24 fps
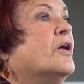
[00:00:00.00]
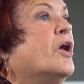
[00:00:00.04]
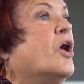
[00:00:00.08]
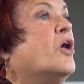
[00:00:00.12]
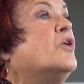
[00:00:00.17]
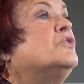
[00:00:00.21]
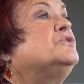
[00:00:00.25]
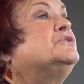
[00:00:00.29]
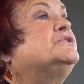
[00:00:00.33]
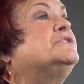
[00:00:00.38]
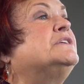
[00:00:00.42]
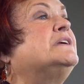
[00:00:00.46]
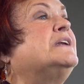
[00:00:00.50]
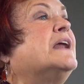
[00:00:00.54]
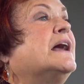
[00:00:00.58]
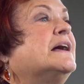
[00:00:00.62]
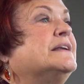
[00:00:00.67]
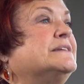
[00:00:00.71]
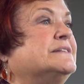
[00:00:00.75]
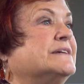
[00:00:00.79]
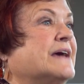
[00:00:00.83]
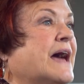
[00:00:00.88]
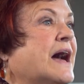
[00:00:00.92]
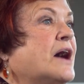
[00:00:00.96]
hosted
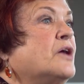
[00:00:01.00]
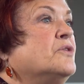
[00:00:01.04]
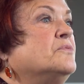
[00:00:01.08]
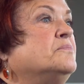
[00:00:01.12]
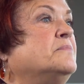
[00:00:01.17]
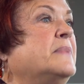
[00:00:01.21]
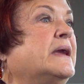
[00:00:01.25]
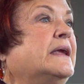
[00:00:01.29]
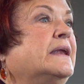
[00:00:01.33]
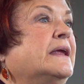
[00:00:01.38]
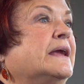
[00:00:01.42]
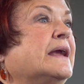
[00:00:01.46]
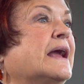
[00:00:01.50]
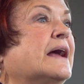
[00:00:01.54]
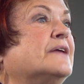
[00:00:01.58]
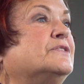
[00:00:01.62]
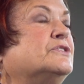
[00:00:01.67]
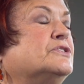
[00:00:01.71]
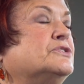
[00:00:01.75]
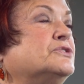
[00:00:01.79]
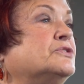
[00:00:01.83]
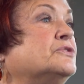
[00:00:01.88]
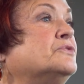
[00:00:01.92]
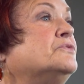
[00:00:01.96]
a town meeting at
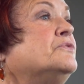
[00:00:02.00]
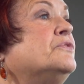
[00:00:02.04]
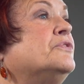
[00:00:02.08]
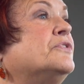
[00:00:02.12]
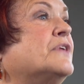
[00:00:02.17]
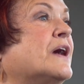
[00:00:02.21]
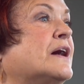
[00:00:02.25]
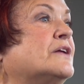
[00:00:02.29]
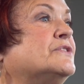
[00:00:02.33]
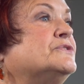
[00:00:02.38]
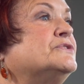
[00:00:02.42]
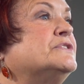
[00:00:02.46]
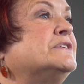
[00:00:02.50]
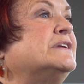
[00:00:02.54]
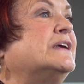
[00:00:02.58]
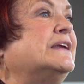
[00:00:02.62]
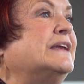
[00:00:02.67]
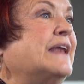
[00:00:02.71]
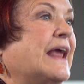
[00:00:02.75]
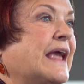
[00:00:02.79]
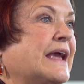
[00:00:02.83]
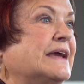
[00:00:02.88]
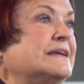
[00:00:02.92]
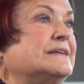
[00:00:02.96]
the
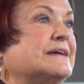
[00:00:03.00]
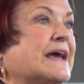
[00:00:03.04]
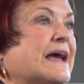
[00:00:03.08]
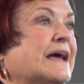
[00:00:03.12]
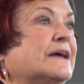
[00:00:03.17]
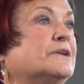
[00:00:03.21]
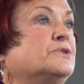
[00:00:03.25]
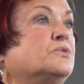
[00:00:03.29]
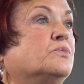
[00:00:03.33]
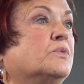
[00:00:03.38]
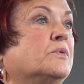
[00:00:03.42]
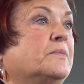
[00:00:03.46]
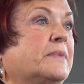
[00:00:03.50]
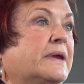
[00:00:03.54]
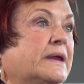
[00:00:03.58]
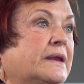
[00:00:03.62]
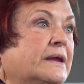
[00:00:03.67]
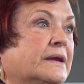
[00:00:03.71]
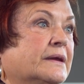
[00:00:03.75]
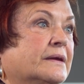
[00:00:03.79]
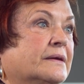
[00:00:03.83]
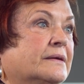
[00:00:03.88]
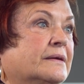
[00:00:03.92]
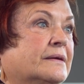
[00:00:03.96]
2008 annual
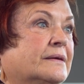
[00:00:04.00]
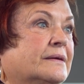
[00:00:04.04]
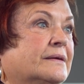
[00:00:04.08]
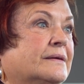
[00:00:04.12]
meeting,